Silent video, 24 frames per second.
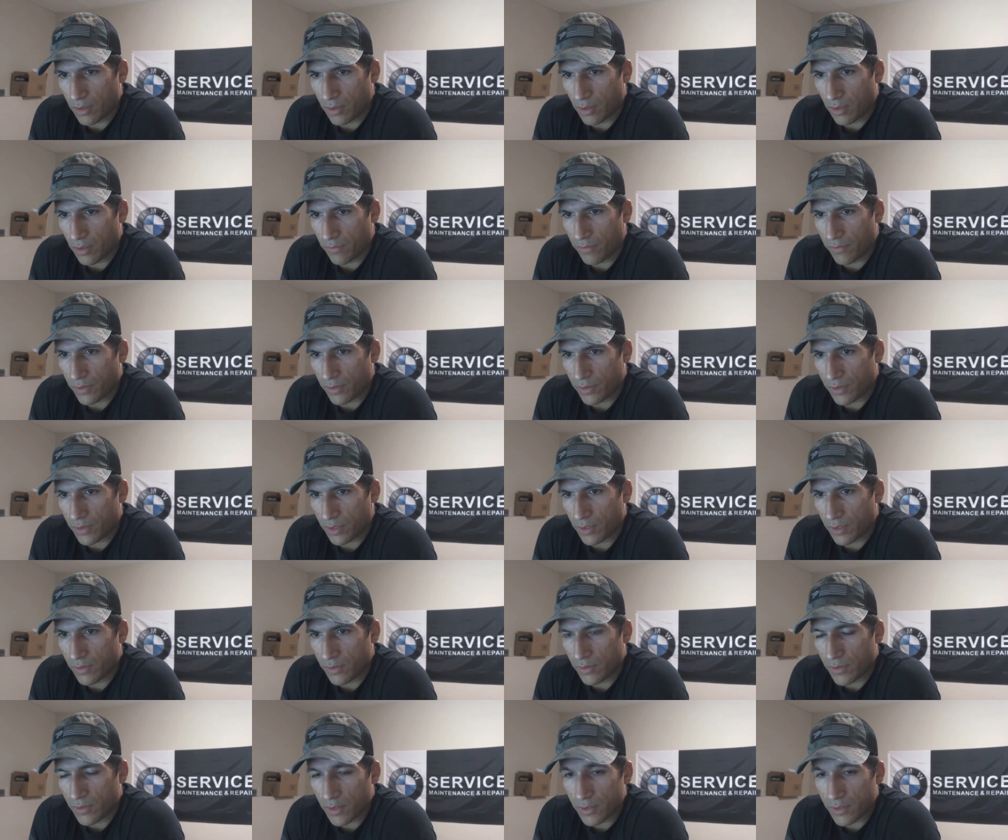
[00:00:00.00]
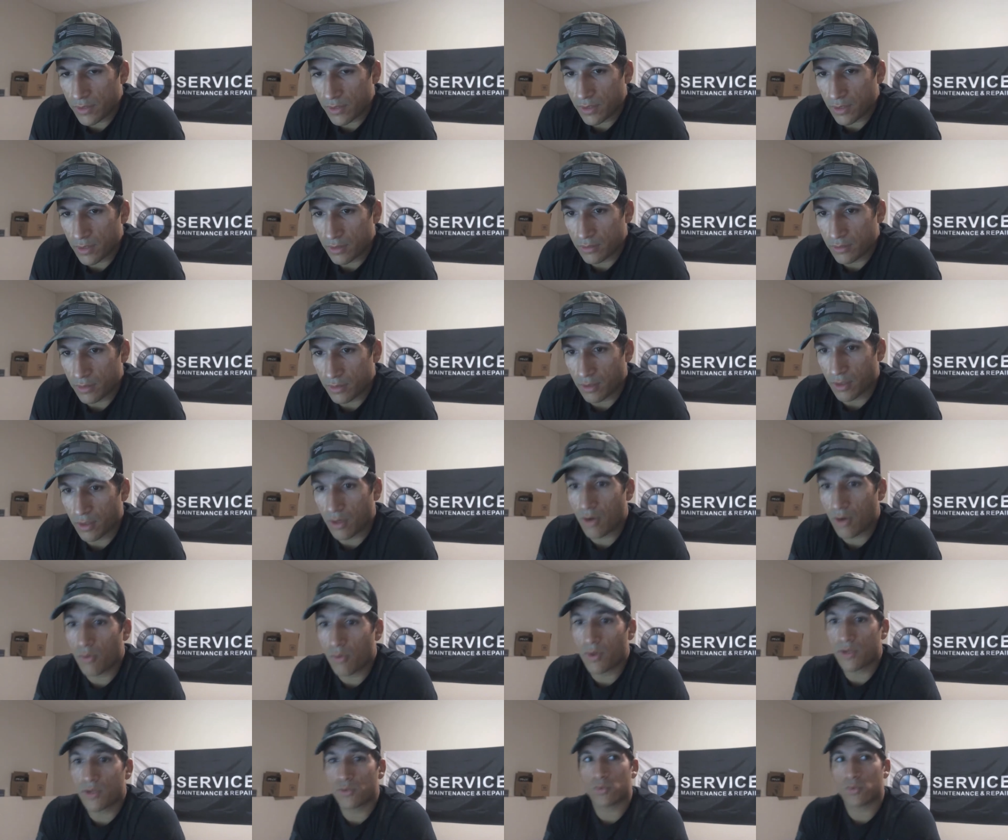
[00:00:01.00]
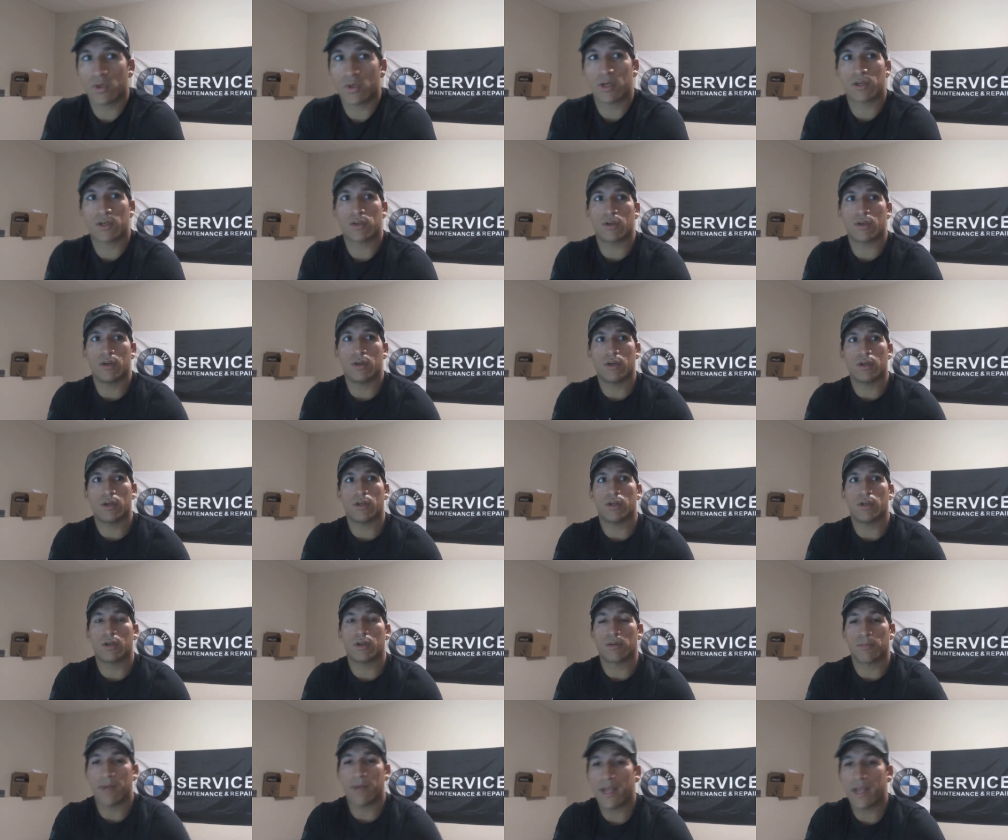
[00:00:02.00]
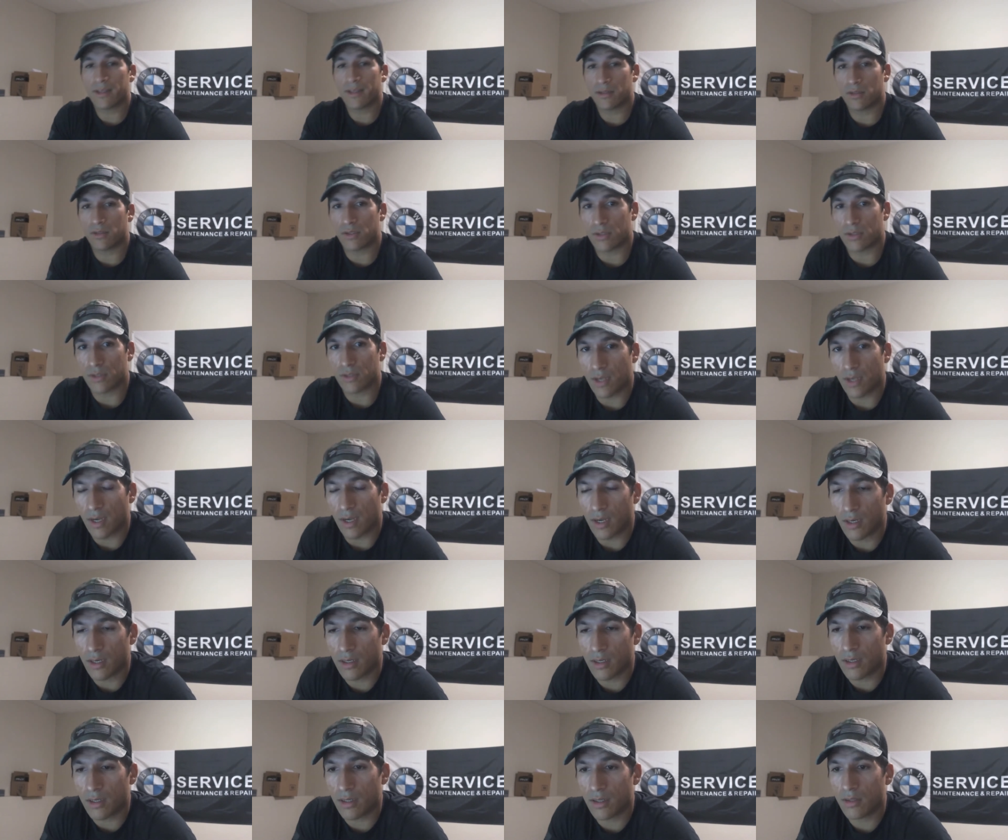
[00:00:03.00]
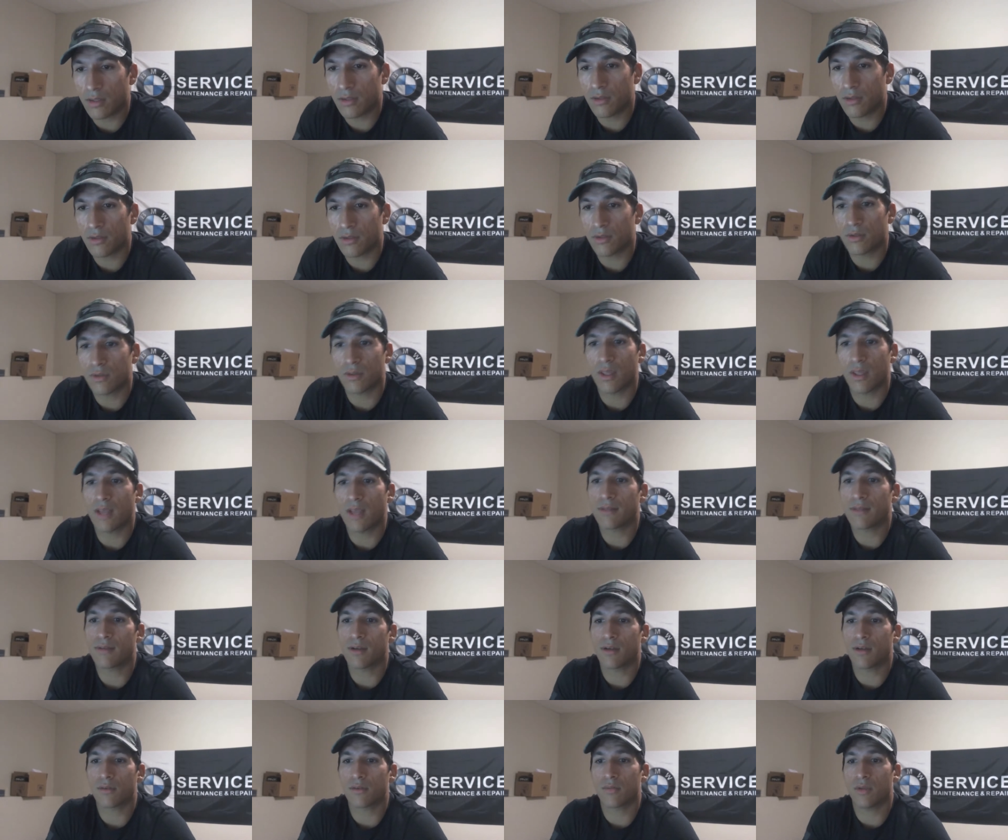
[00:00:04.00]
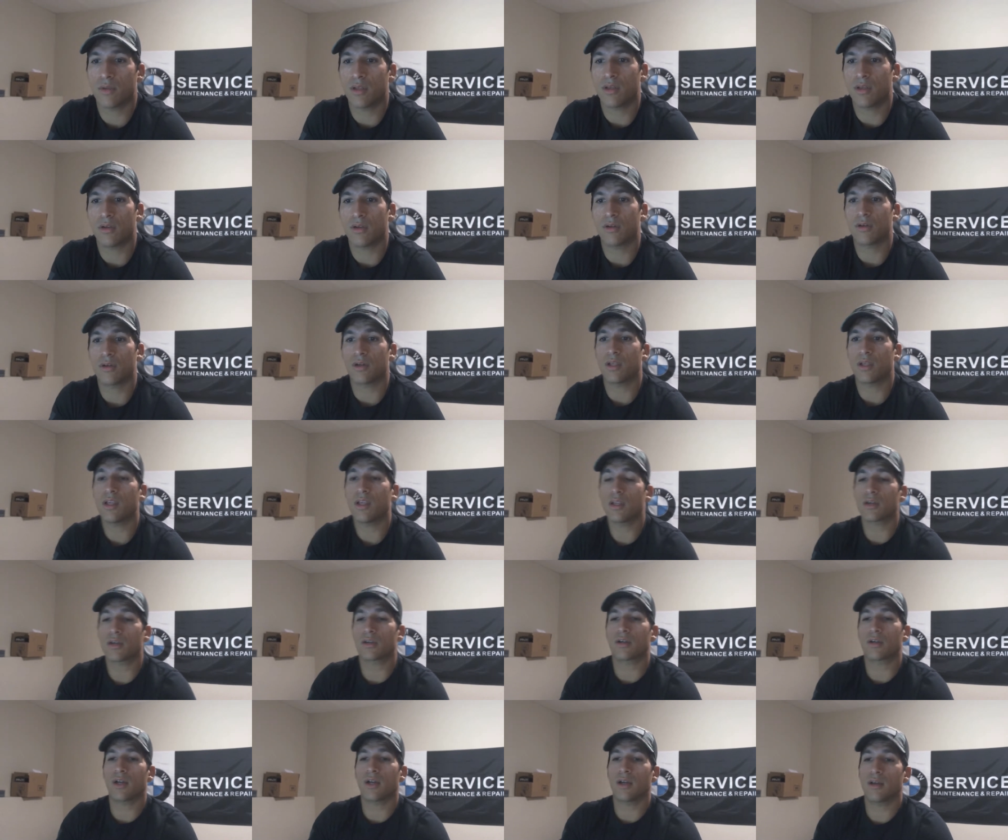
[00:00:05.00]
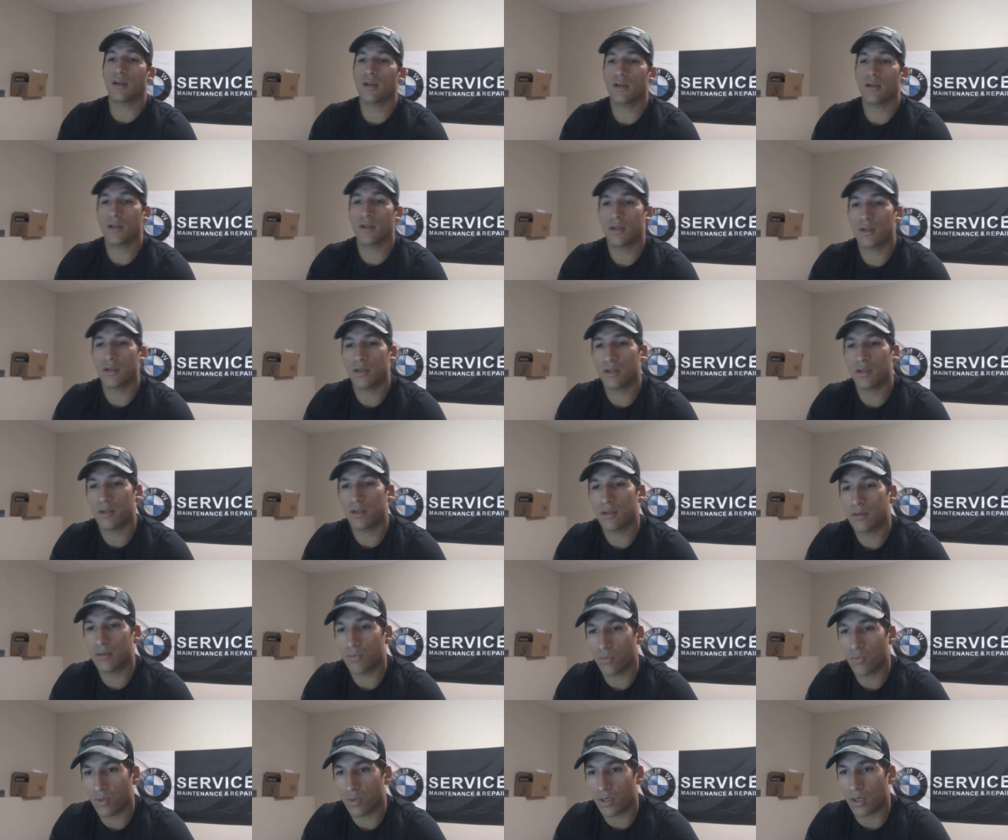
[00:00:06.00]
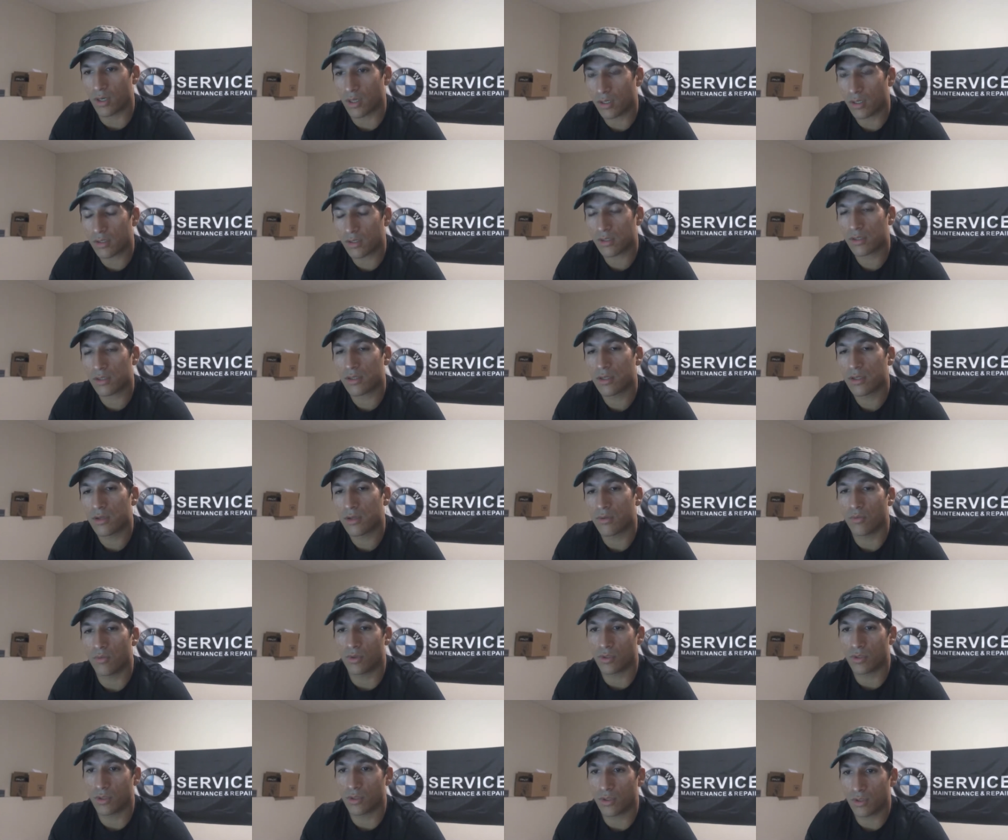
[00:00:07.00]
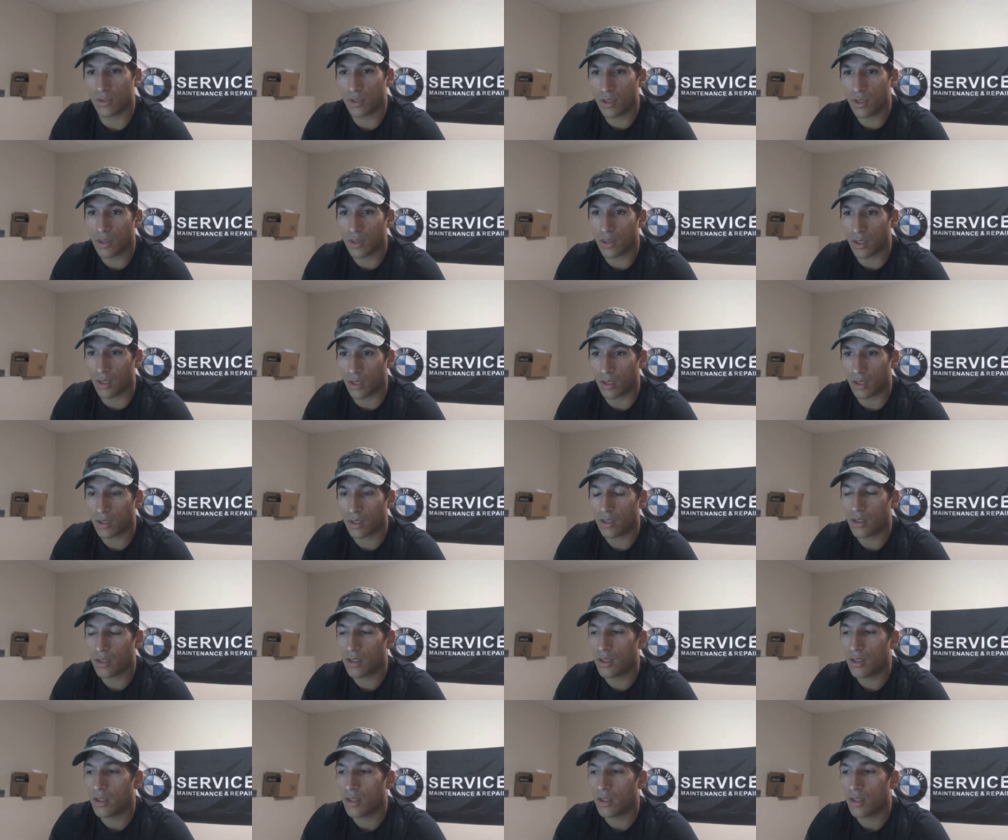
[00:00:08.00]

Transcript: If it's consistent and always works on your passenger side, that tells me your heater works, which is a good thing.